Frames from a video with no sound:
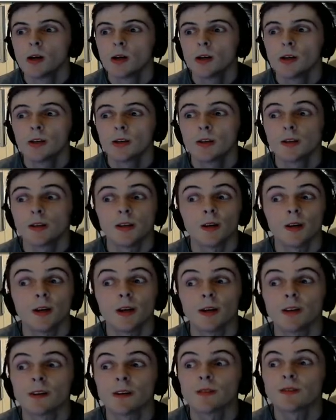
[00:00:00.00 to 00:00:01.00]
It's
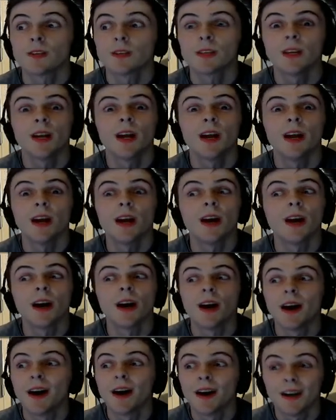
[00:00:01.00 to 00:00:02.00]
not even
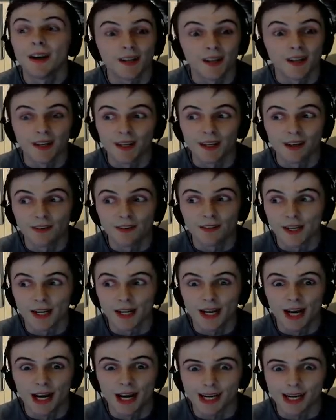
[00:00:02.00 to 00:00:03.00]
there. Not even
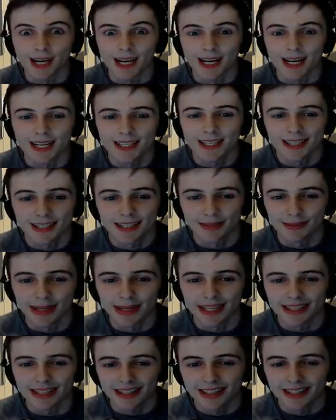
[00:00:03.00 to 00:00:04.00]
there, guys. It's
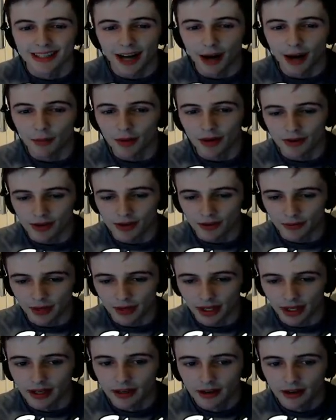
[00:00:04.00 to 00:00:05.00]
amazing. I'm well chuffed for
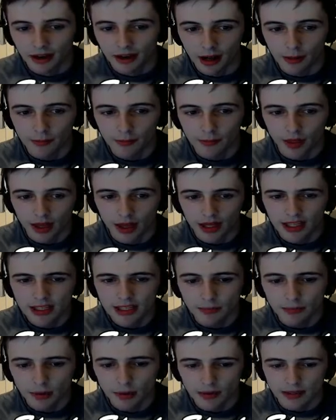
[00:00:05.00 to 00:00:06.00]
that. Um, I need to
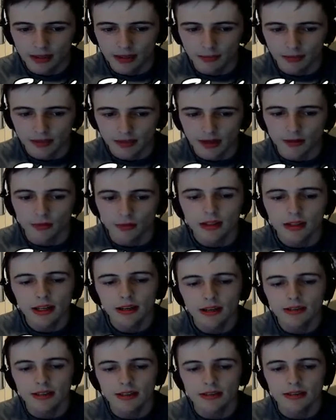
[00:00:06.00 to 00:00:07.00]
block this up as well. What the
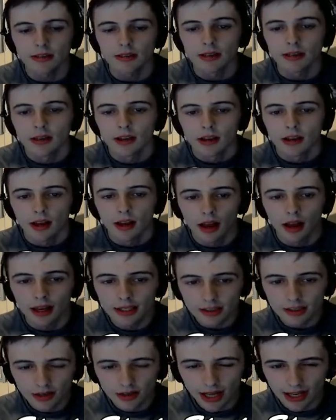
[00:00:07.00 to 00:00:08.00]
hell is this doing? Uh,
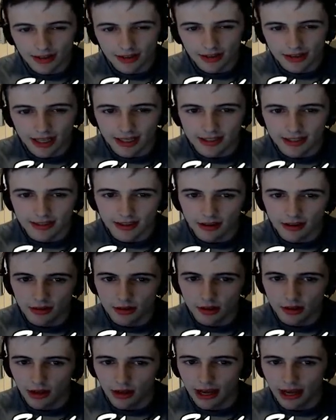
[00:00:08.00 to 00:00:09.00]
let's go and add our skeleton skull
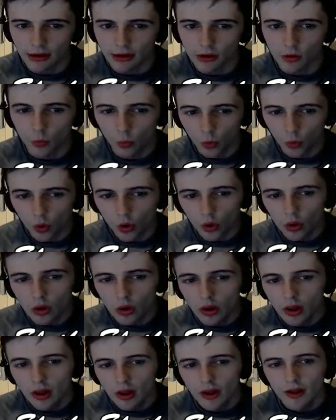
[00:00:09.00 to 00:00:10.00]
to our wall.
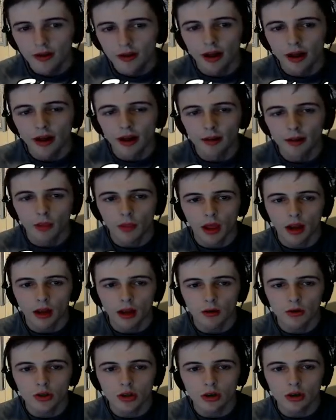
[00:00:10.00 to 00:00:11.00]
Um, and
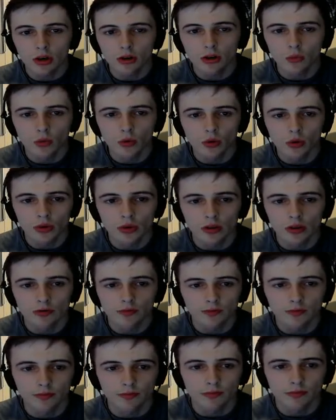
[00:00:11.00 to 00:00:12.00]
I'll show you the walls of
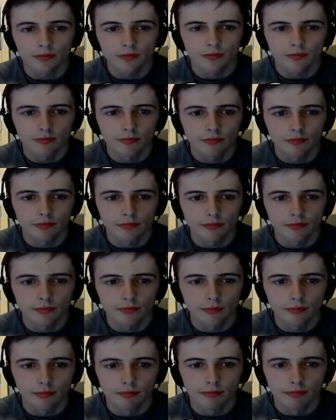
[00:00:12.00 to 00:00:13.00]

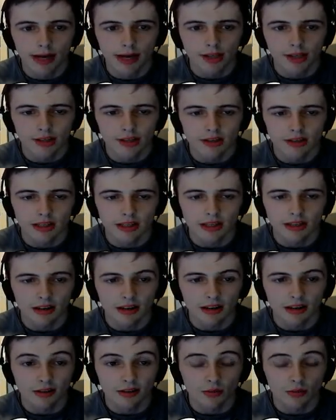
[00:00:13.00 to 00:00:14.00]
majesty. I
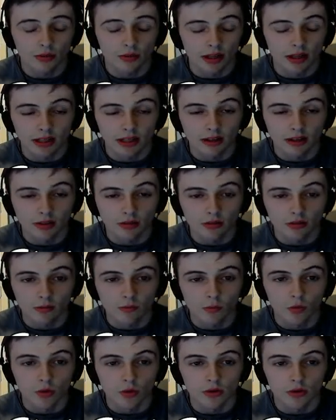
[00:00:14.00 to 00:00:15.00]
don't know why I called
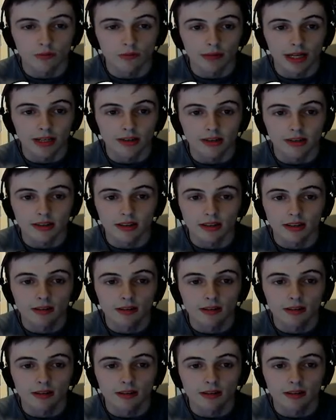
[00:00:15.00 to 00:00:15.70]
them walls of majesty.